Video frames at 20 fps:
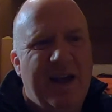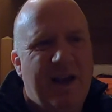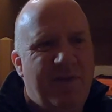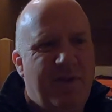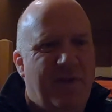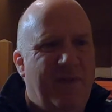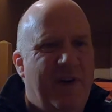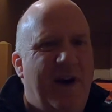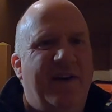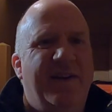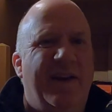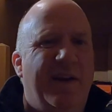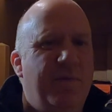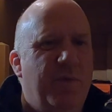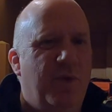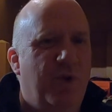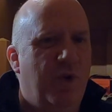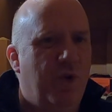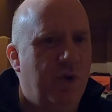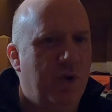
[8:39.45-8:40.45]
If I find any
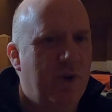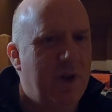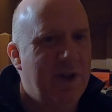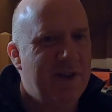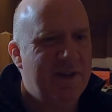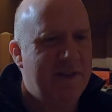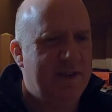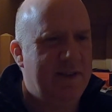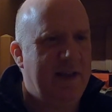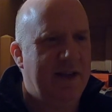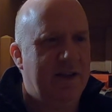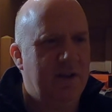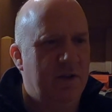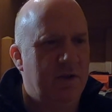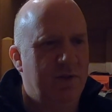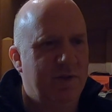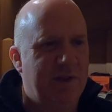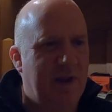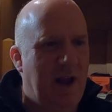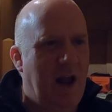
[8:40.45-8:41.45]
more
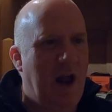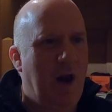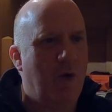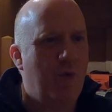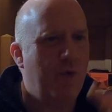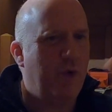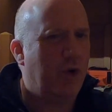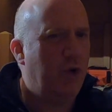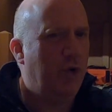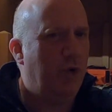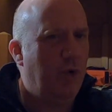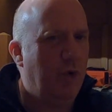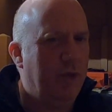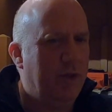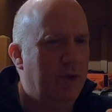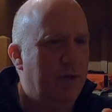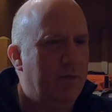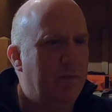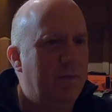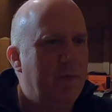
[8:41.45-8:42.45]
signals, I'll record
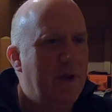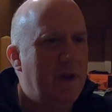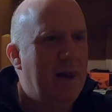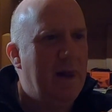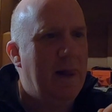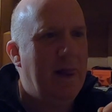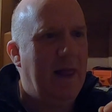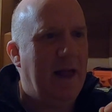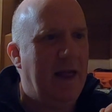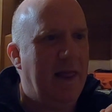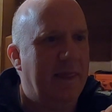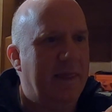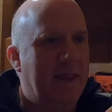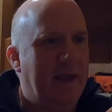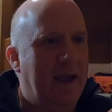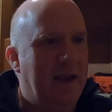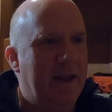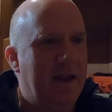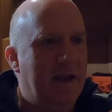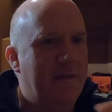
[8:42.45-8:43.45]
them. And
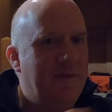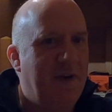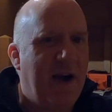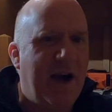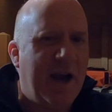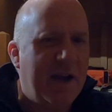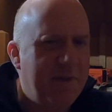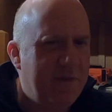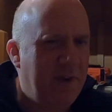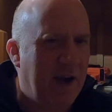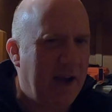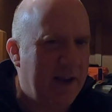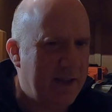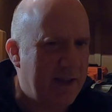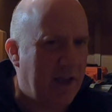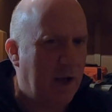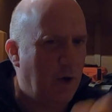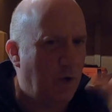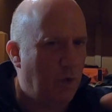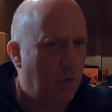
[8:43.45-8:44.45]
then if I
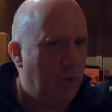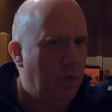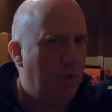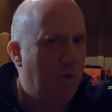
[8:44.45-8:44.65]
find out